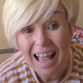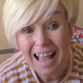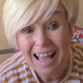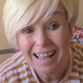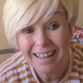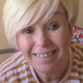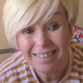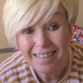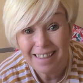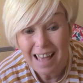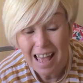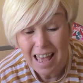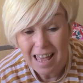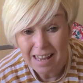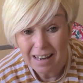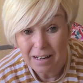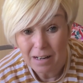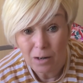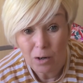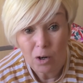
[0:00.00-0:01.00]
and
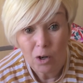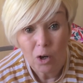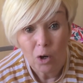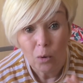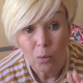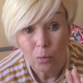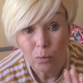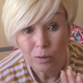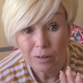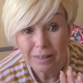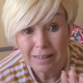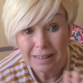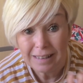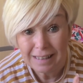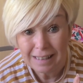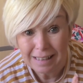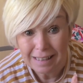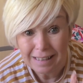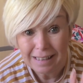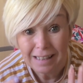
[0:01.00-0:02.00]
then we'll
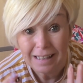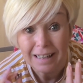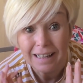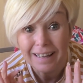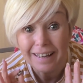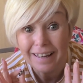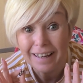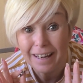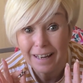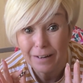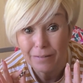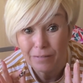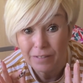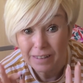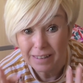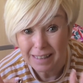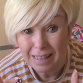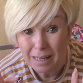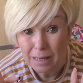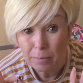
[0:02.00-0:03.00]
see if
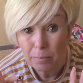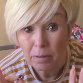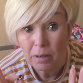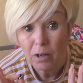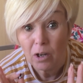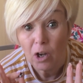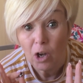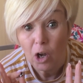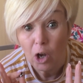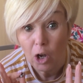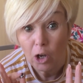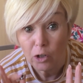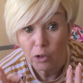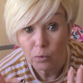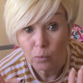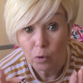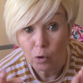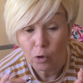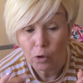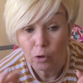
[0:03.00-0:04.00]
the zip
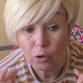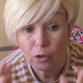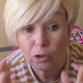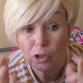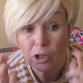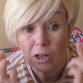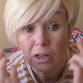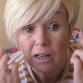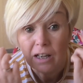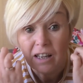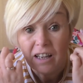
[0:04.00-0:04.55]
has worked.